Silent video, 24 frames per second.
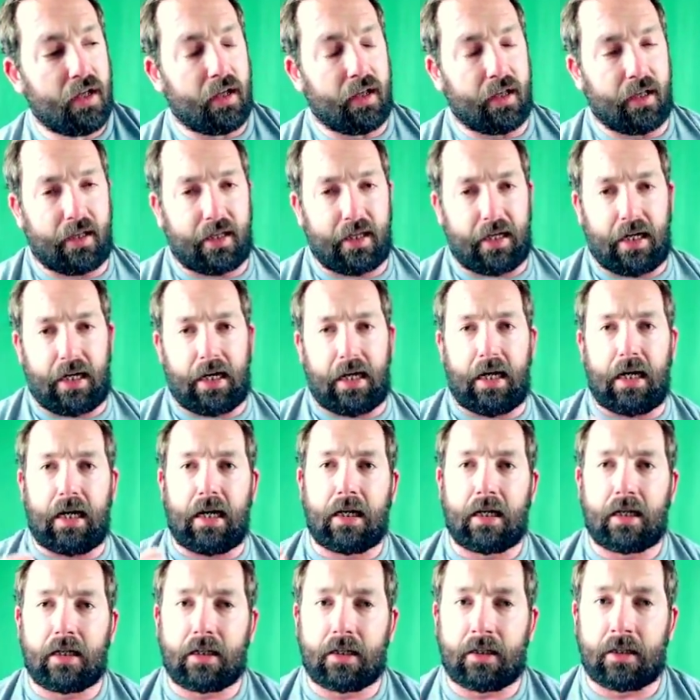
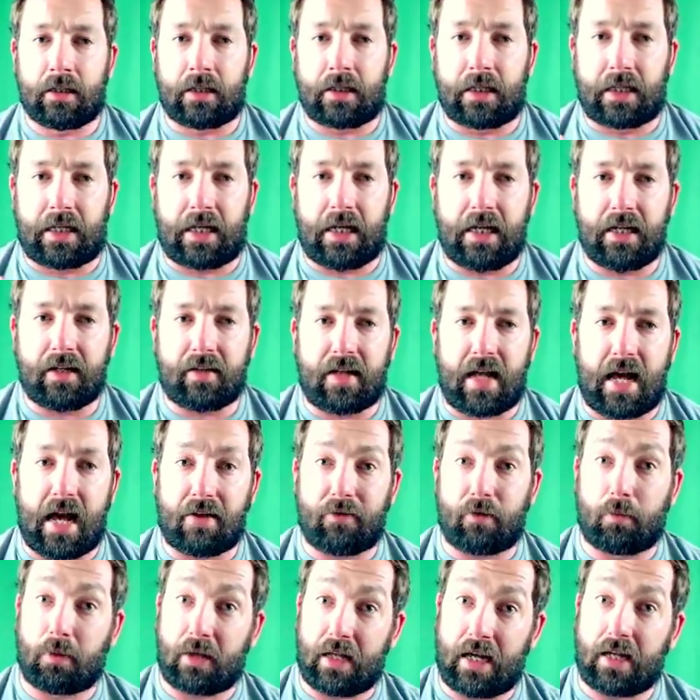The key is to have
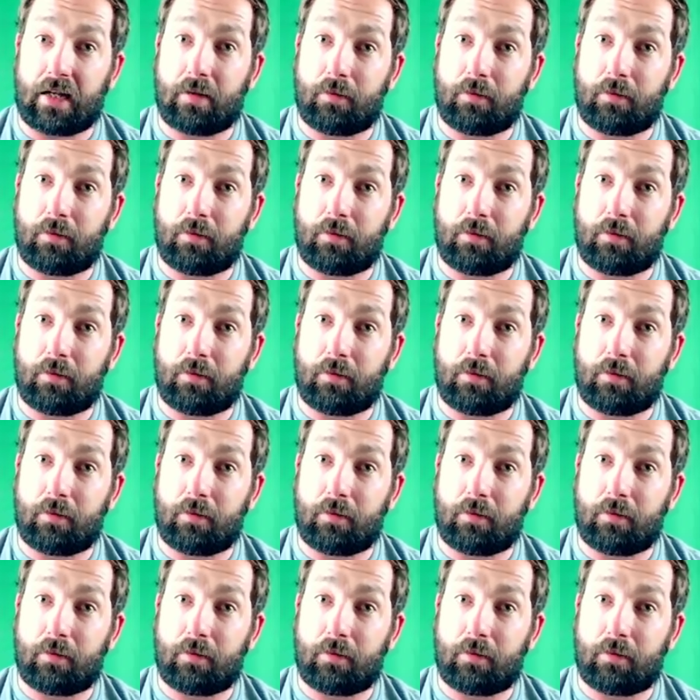a plan,